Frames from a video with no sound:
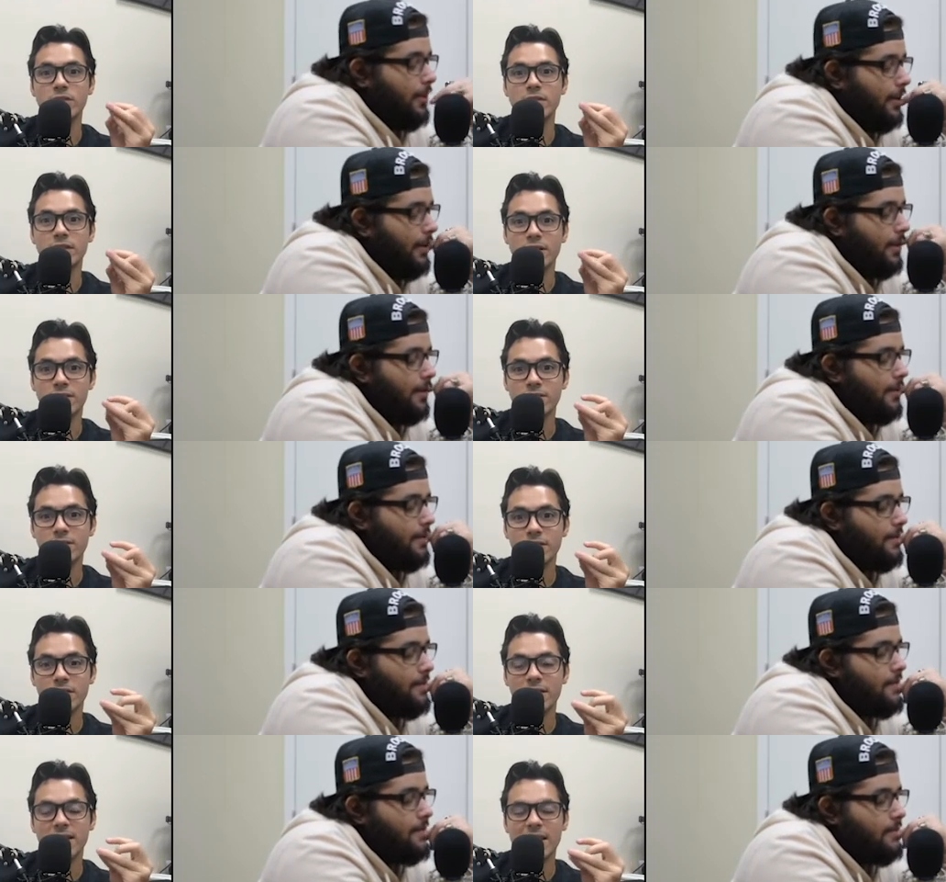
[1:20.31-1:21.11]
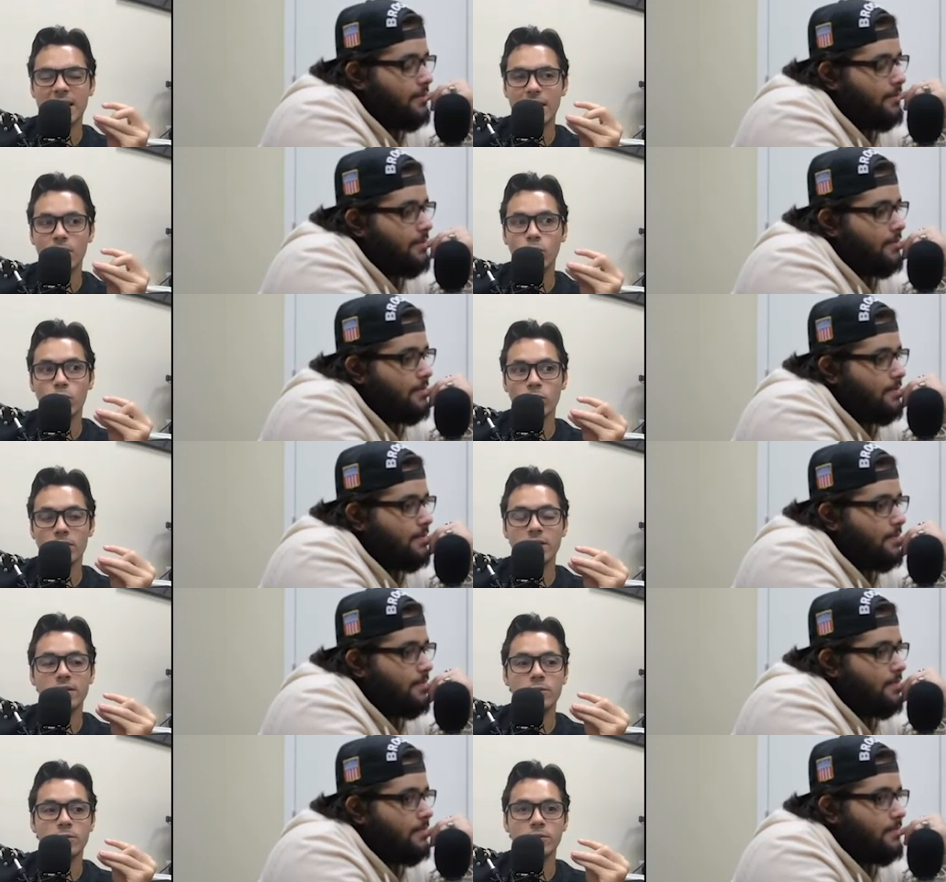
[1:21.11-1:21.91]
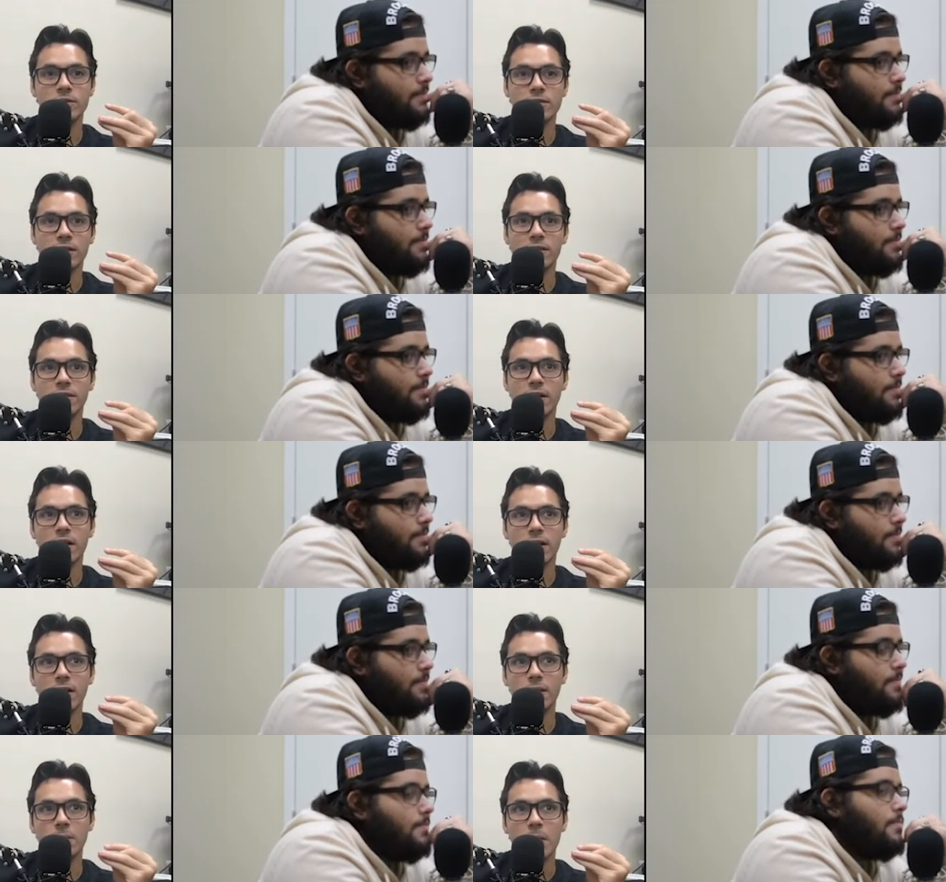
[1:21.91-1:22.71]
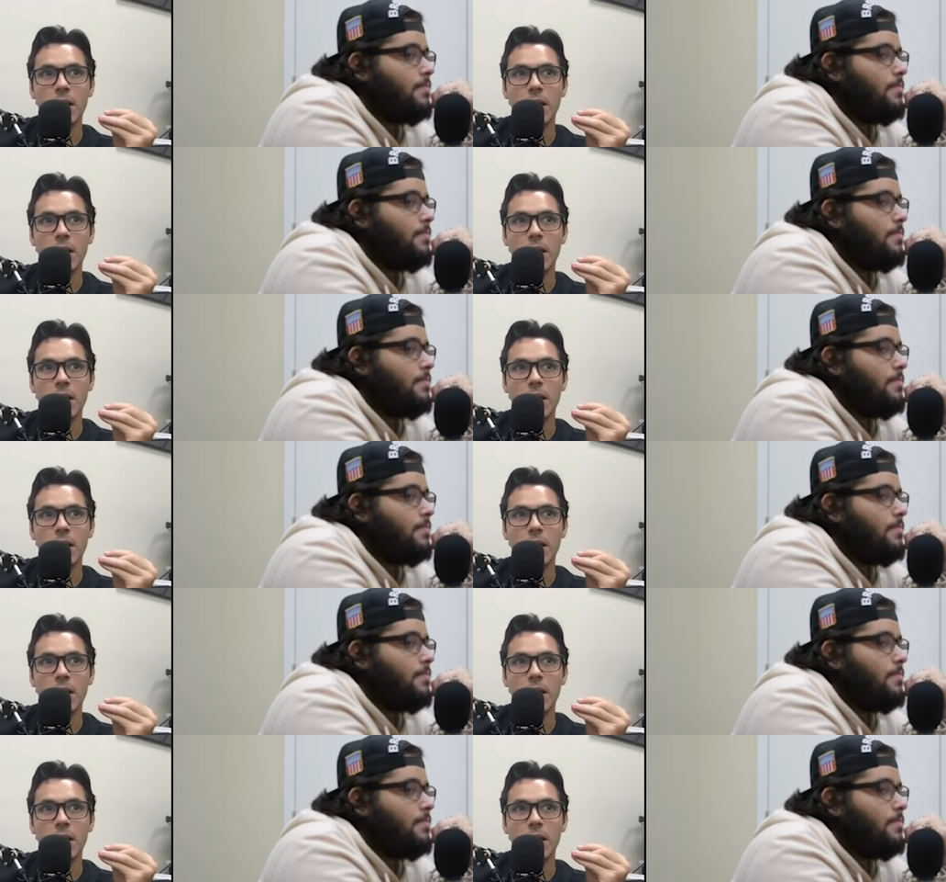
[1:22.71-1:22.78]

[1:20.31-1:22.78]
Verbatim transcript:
Speaker 1: stuff. Really cool stuff. Uh,